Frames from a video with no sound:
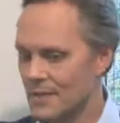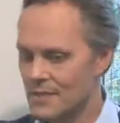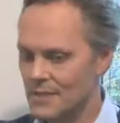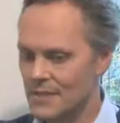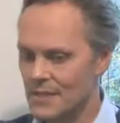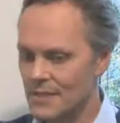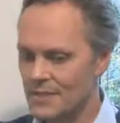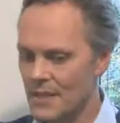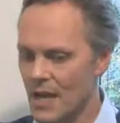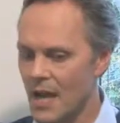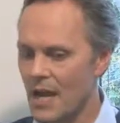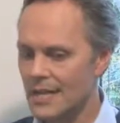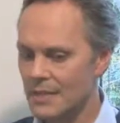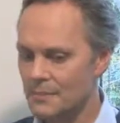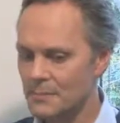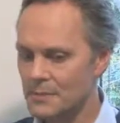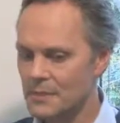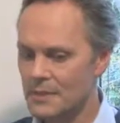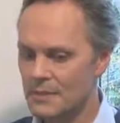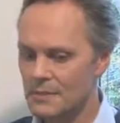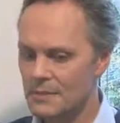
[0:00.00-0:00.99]
It's highly
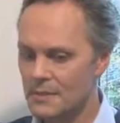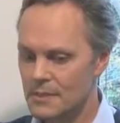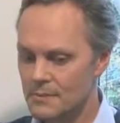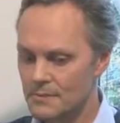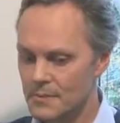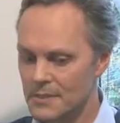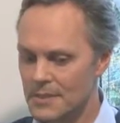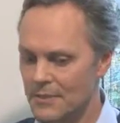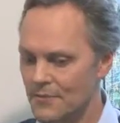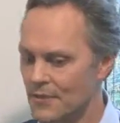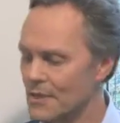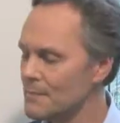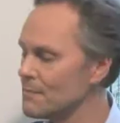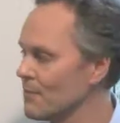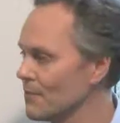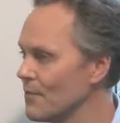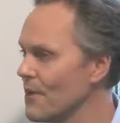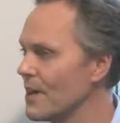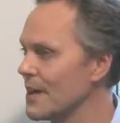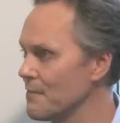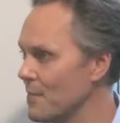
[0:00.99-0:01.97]
specific
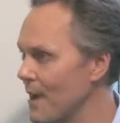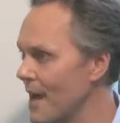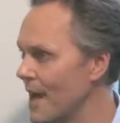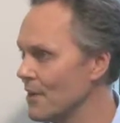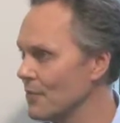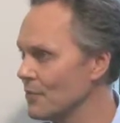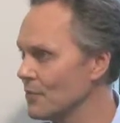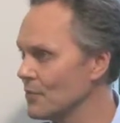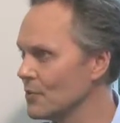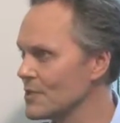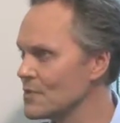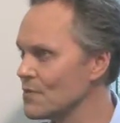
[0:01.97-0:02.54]
but very powerful.